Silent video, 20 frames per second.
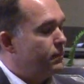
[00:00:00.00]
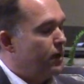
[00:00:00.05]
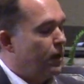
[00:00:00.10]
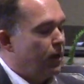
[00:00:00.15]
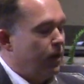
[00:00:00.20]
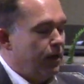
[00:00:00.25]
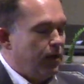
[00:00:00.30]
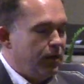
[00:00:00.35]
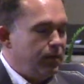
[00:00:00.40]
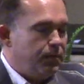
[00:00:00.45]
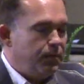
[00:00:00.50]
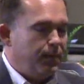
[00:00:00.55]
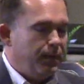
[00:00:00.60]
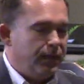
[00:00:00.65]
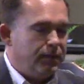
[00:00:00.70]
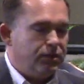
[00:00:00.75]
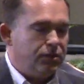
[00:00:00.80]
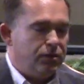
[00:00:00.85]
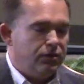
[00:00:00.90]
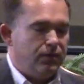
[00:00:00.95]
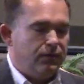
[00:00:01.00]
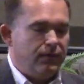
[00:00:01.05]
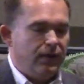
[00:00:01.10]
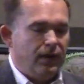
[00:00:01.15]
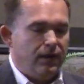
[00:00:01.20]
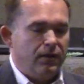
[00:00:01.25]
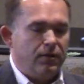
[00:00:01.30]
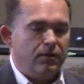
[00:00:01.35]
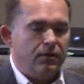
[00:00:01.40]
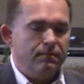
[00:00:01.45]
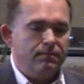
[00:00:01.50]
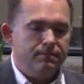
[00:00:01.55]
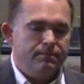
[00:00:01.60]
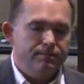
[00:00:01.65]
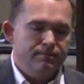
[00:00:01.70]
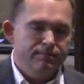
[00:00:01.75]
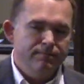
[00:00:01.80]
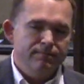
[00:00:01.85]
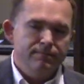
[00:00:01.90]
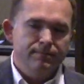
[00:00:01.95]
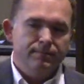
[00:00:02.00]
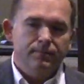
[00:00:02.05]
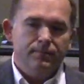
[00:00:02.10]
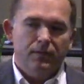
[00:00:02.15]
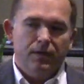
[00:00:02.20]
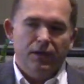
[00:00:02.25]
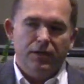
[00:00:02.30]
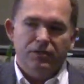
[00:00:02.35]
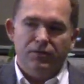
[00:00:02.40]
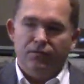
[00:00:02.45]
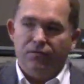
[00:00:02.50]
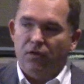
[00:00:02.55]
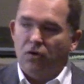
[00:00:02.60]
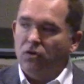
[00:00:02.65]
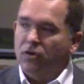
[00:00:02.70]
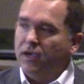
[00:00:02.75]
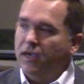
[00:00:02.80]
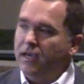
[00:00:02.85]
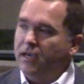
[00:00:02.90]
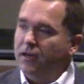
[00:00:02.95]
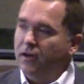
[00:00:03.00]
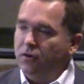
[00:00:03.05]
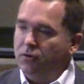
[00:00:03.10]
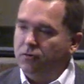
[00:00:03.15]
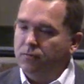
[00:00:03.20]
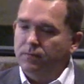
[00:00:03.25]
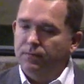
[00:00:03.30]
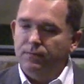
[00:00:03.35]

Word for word: Another picture of hell is a volcano.